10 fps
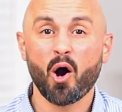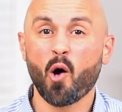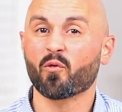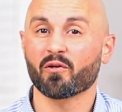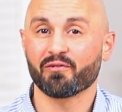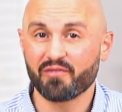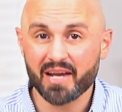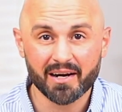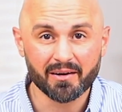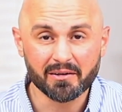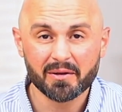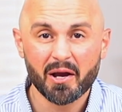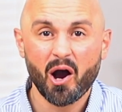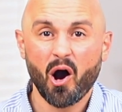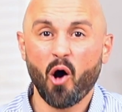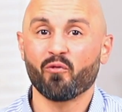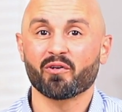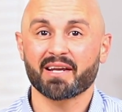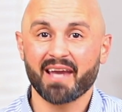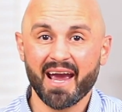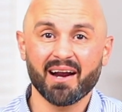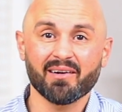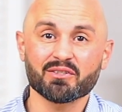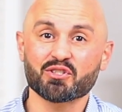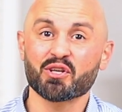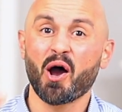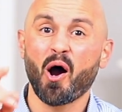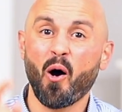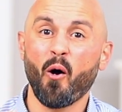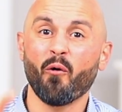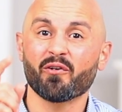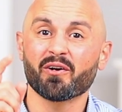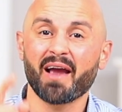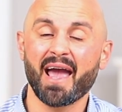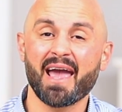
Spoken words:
over fear, over cares, over